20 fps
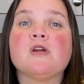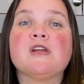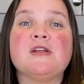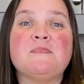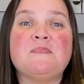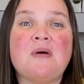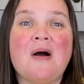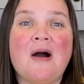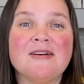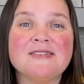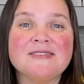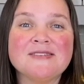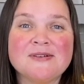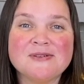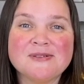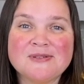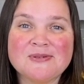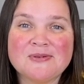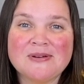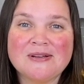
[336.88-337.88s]
gonna pause our
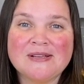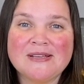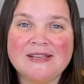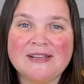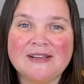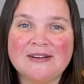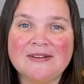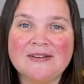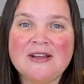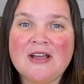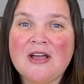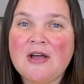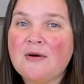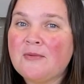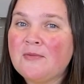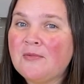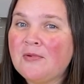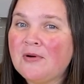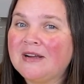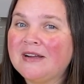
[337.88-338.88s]
story here,
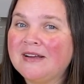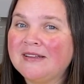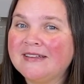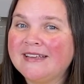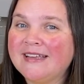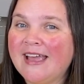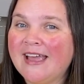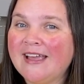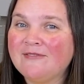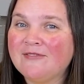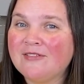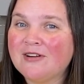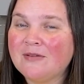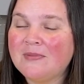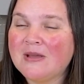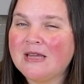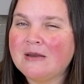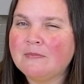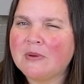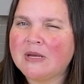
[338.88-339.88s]
work on the cake for a
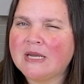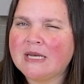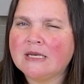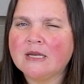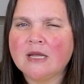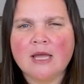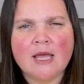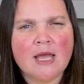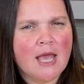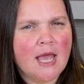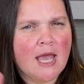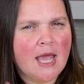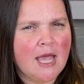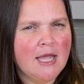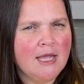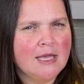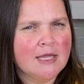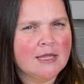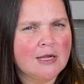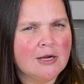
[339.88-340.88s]
bit, but
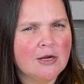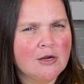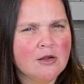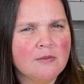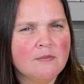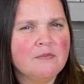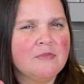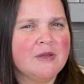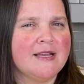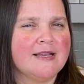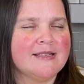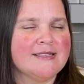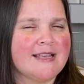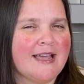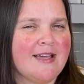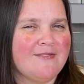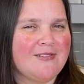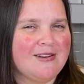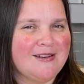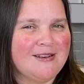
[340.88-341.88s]
hang in there because I
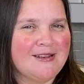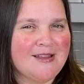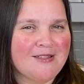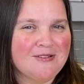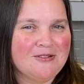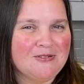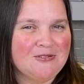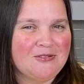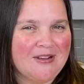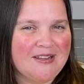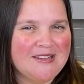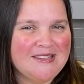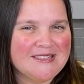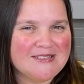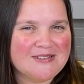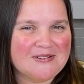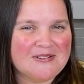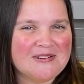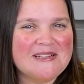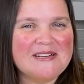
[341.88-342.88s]
have another great
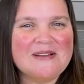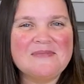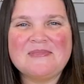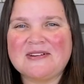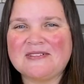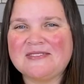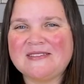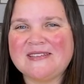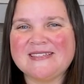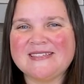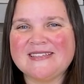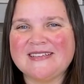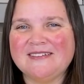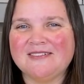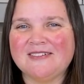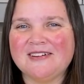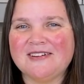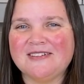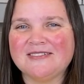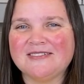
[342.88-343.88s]
story about this
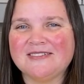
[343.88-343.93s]
hero.